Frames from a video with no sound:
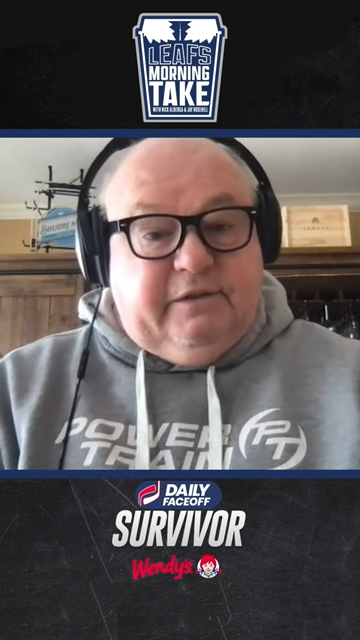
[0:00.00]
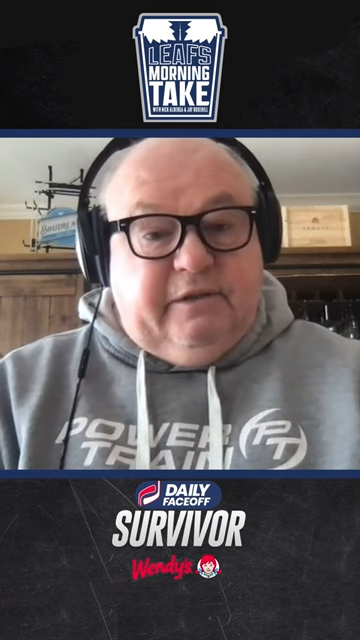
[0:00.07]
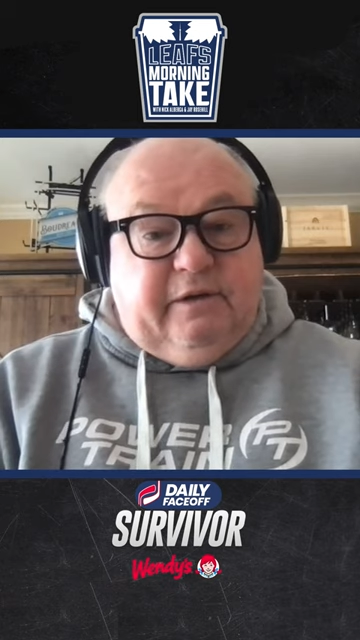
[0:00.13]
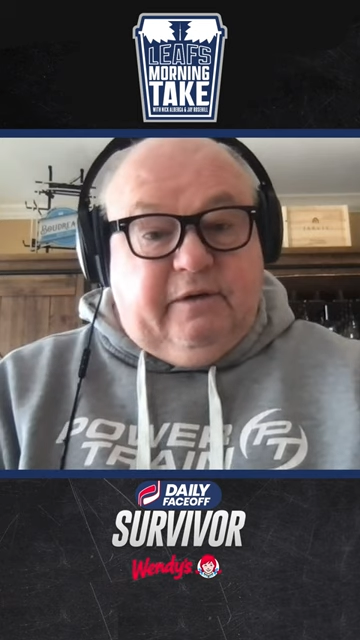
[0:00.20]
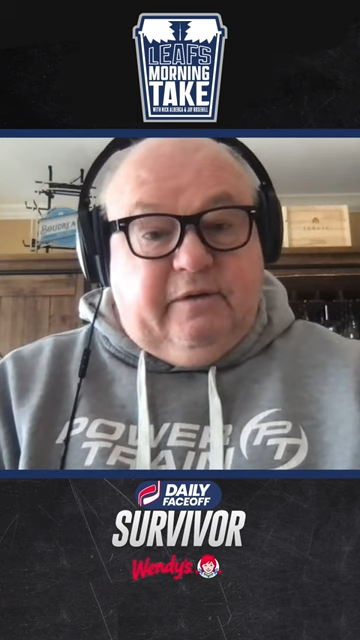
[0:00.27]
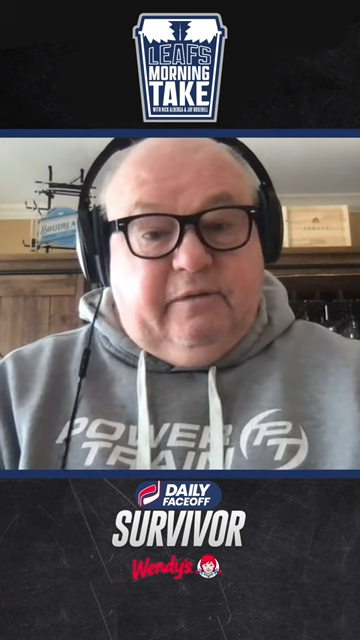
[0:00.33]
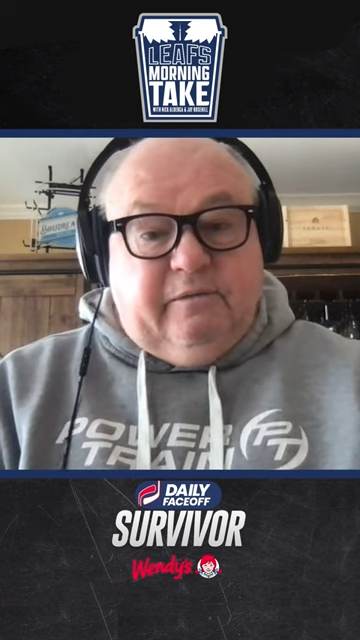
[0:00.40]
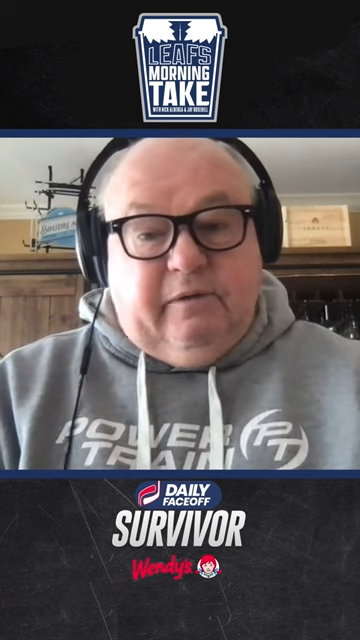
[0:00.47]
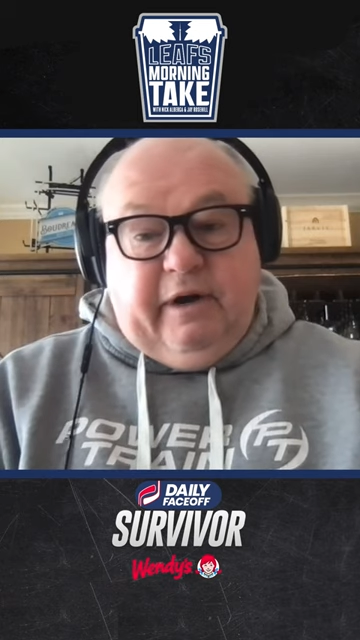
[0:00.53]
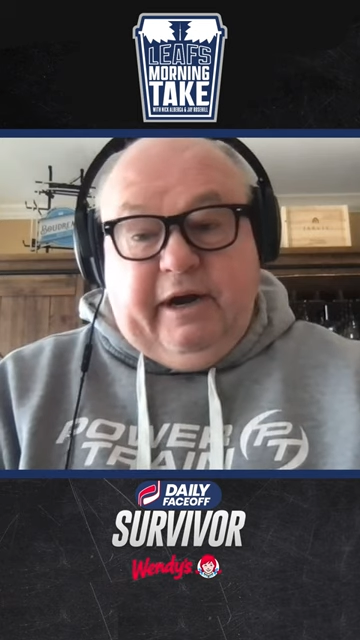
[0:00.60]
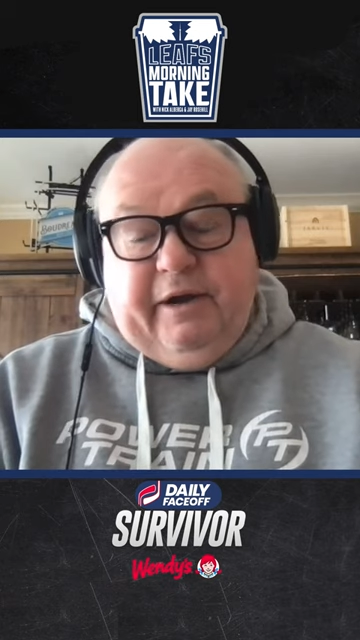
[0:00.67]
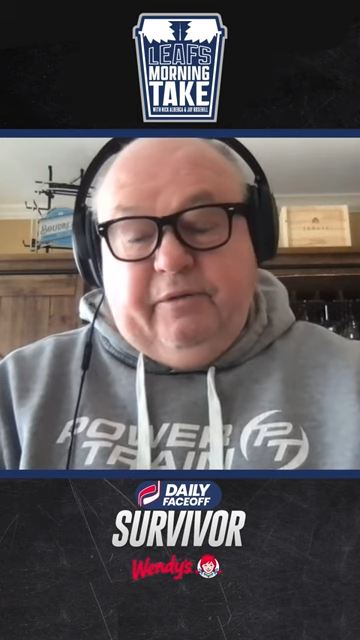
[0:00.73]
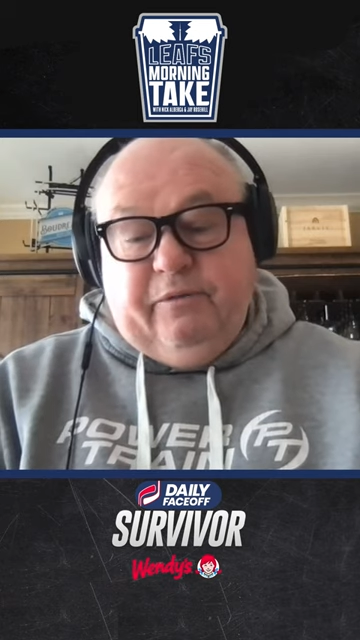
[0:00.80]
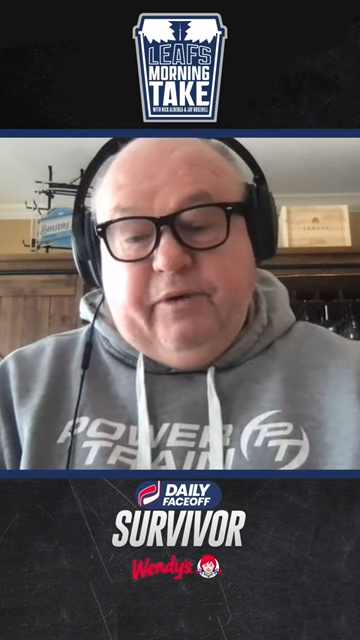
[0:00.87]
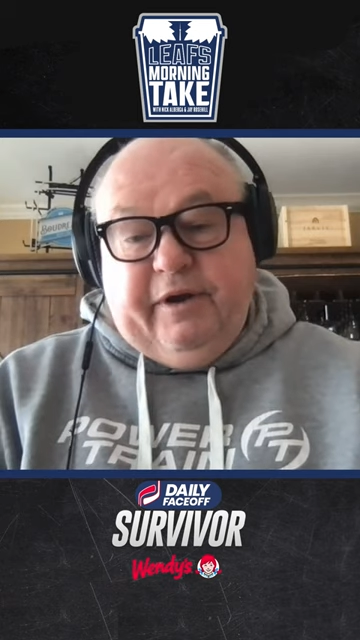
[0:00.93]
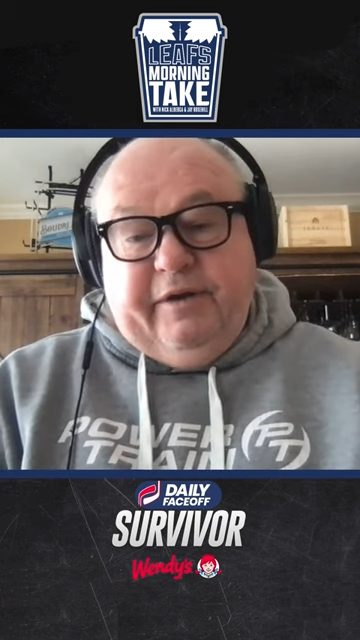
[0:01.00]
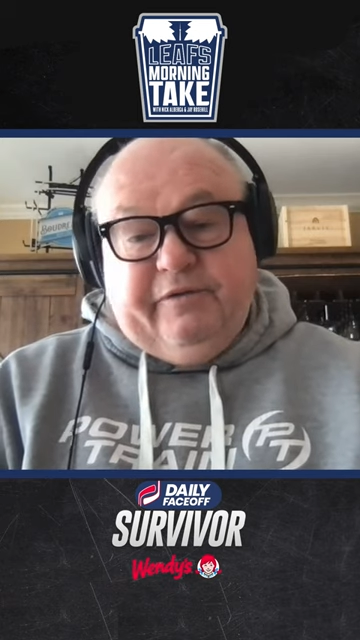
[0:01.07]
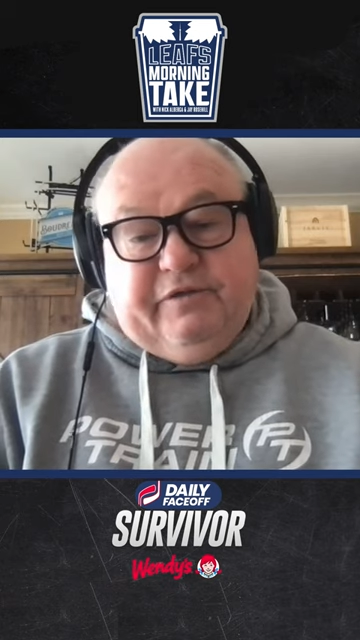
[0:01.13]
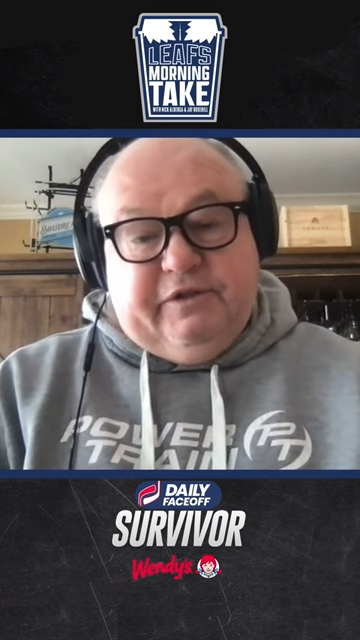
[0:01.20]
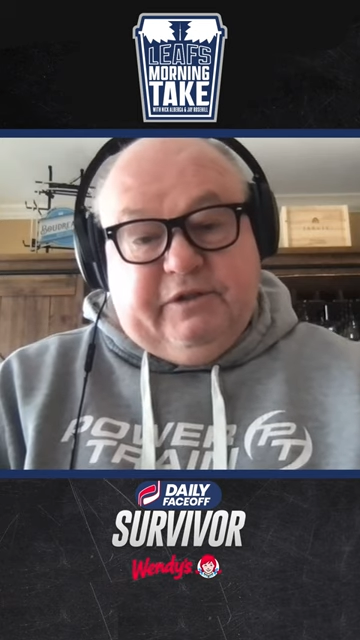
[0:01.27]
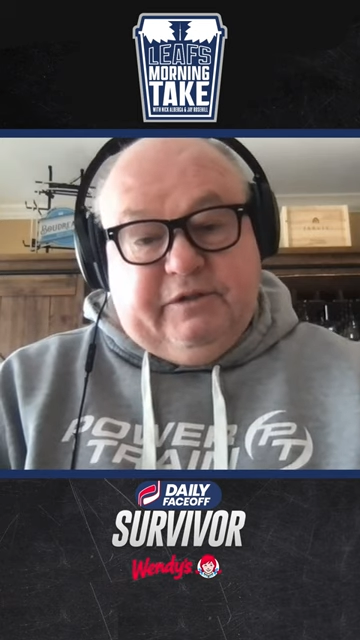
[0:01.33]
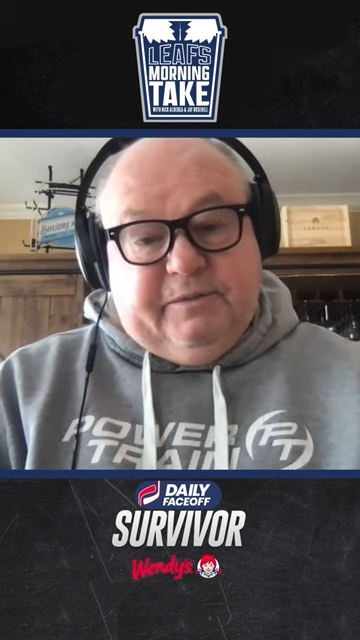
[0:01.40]
Uh, Ryan
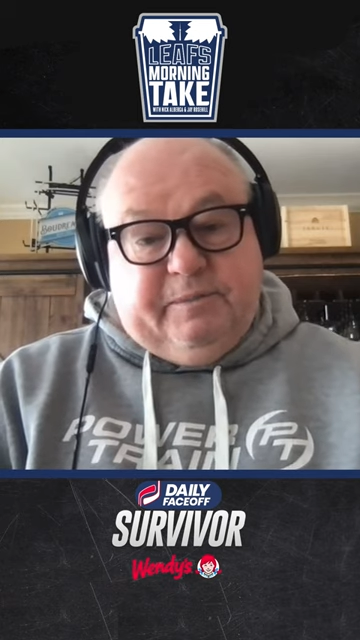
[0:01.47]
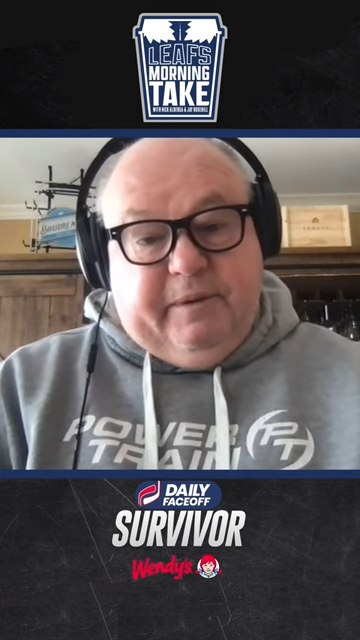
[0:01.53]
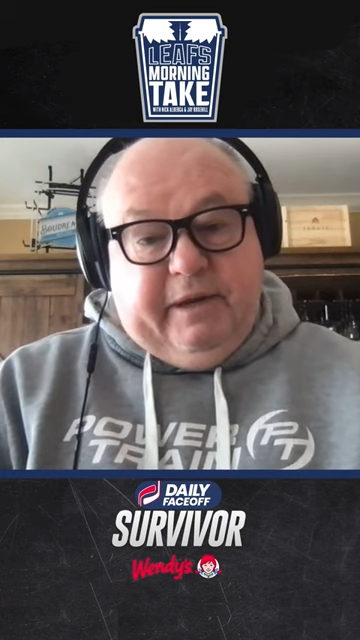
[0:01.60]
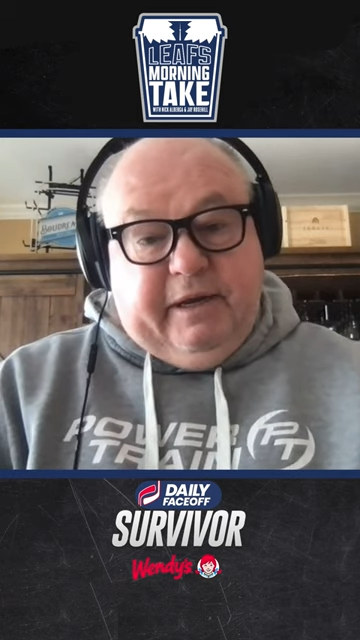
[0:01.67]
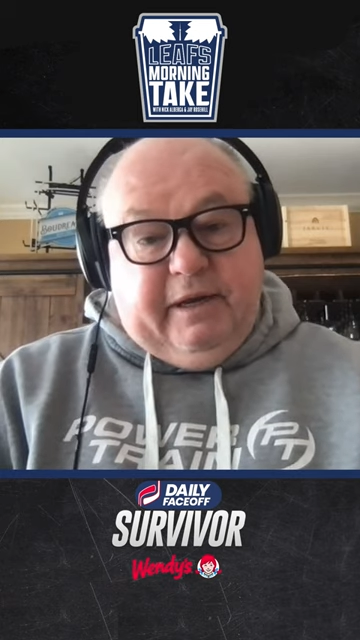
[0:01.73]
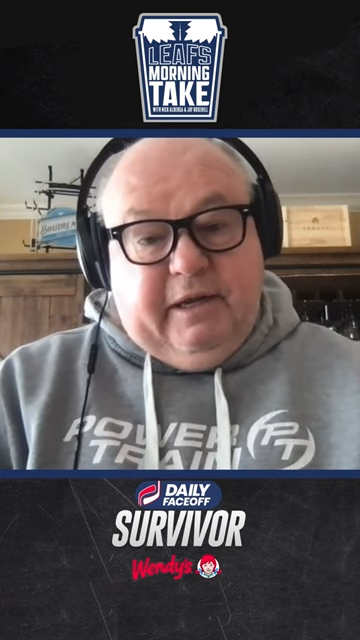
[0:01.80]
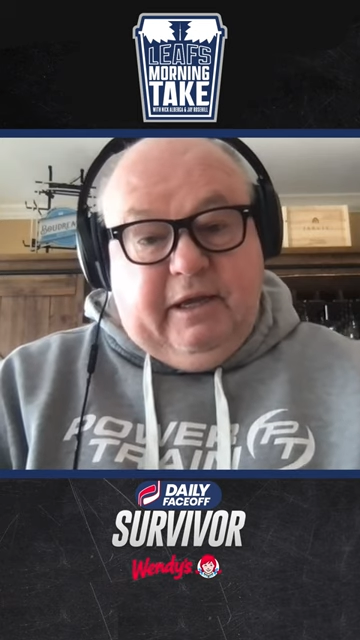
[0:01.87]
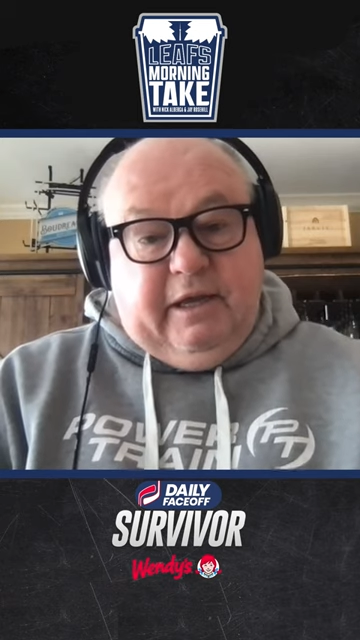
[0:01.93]
Reeves has been